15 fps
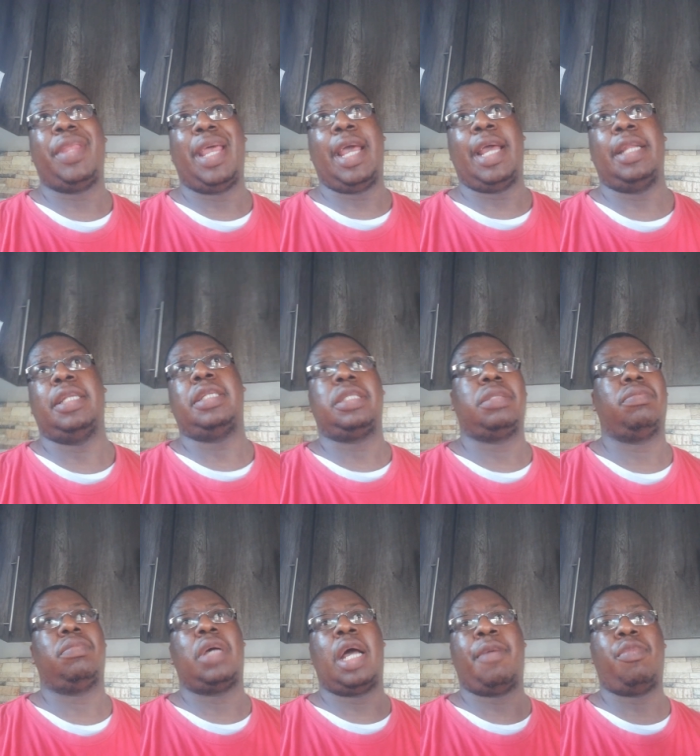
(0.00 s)
and
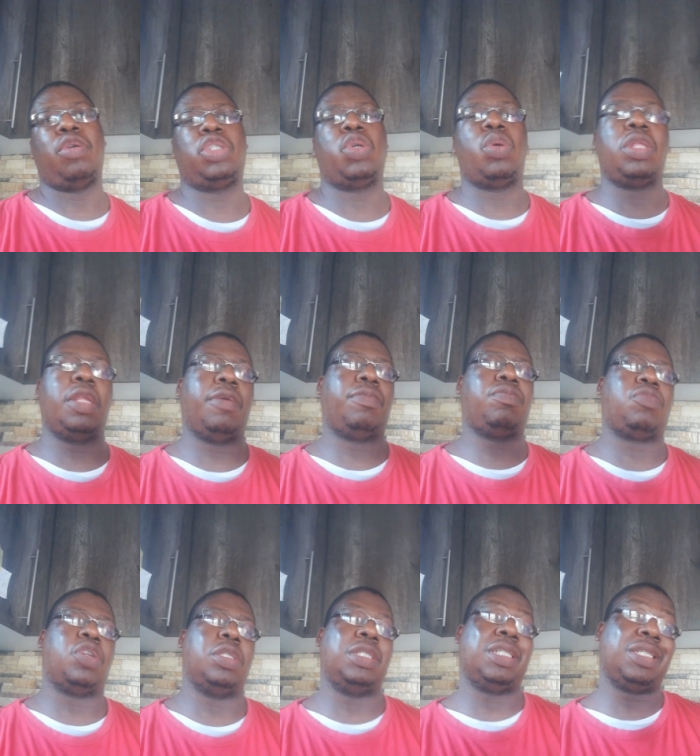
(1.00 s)
I'm also in the
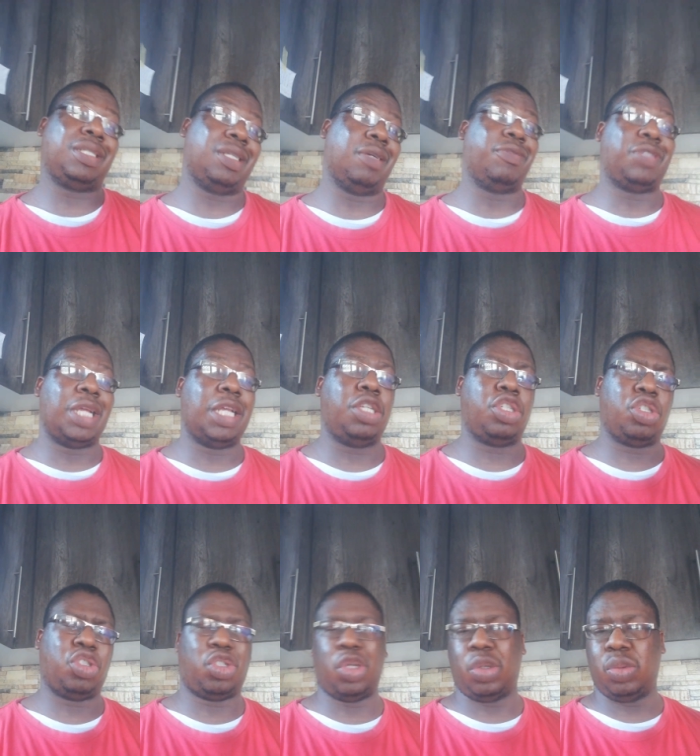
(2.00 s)
transition of
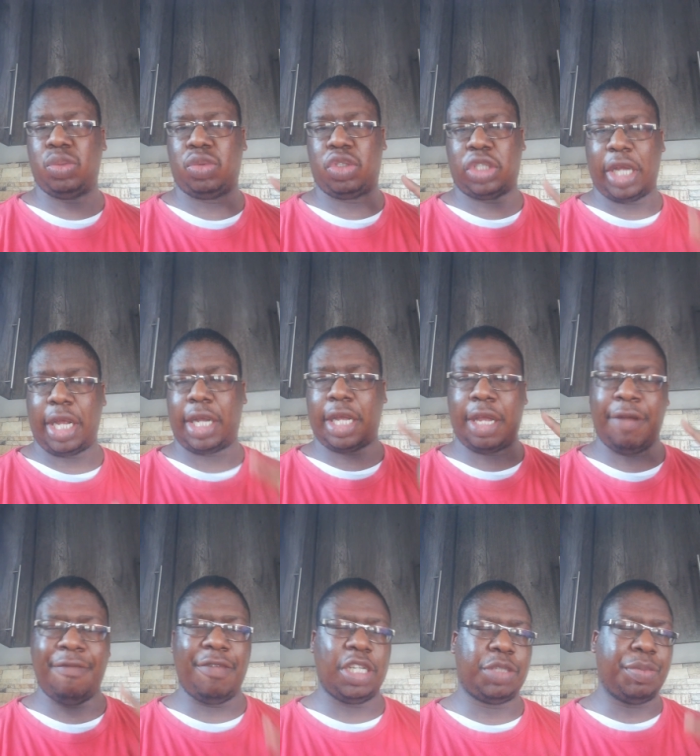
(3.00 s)
changing. So check
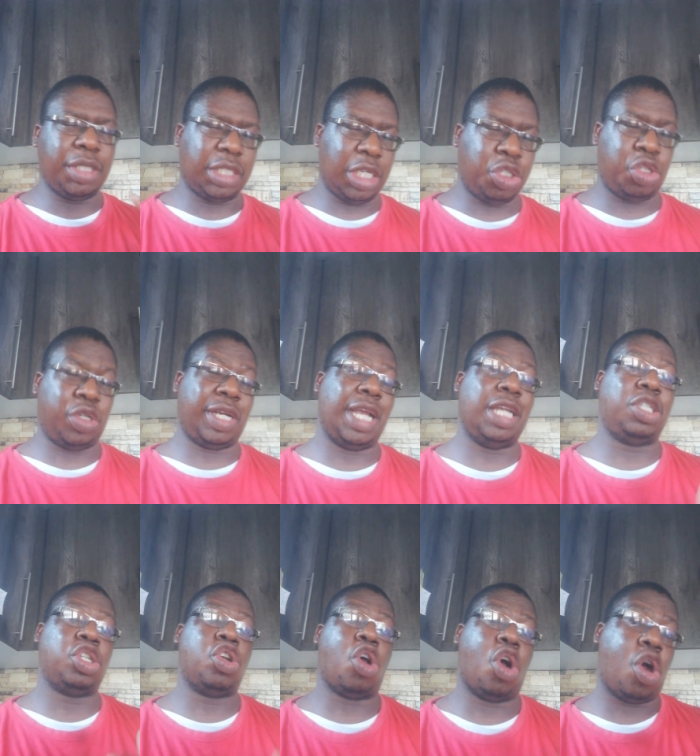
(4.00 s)
investment
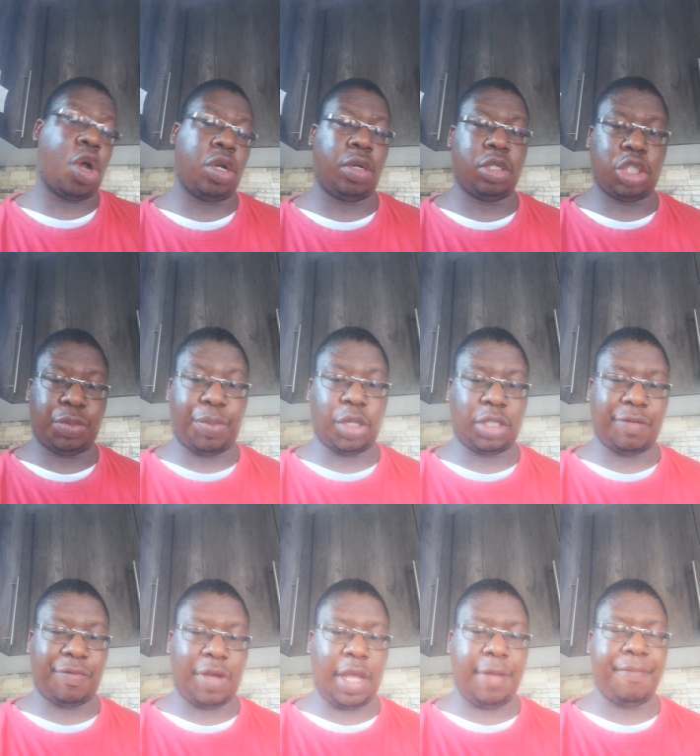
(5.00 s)
education on
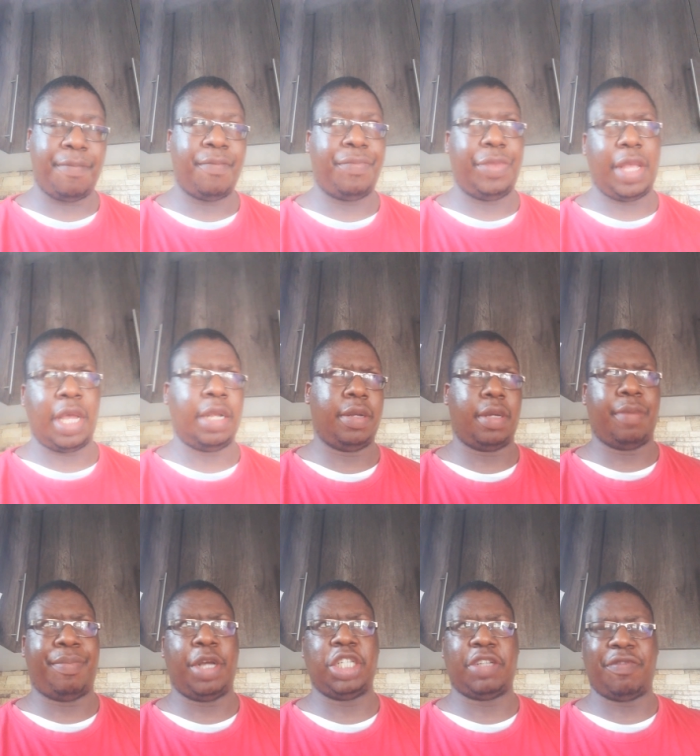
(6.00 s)
Spotify and a
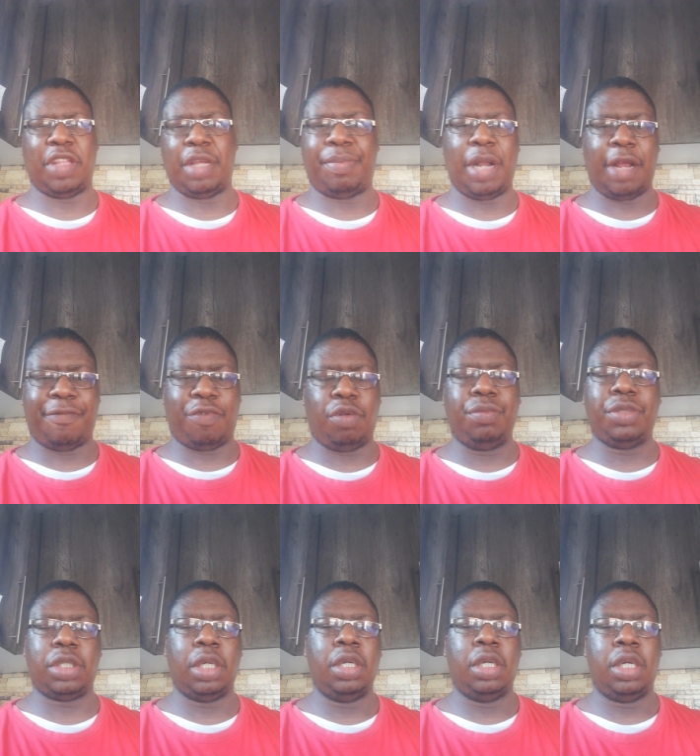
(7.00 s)
bunch of other
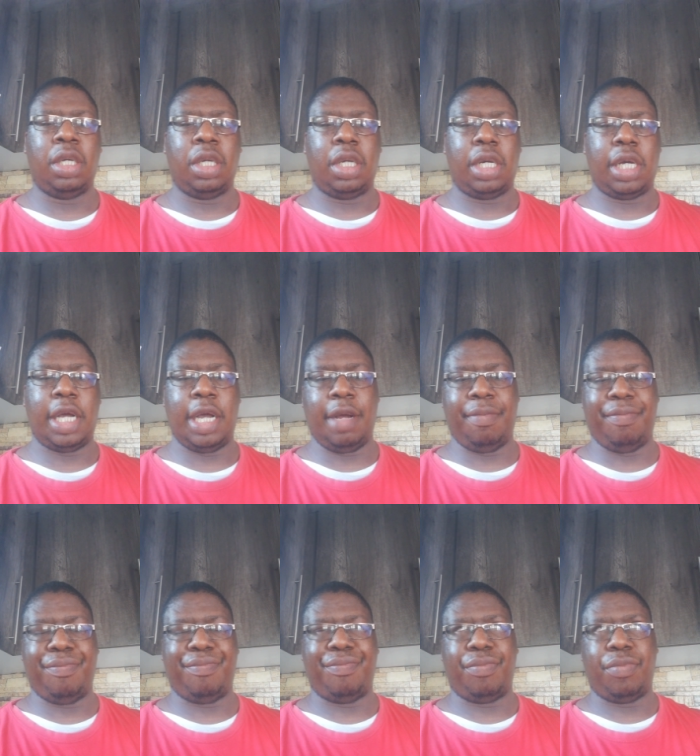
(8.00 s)
platforms. Um,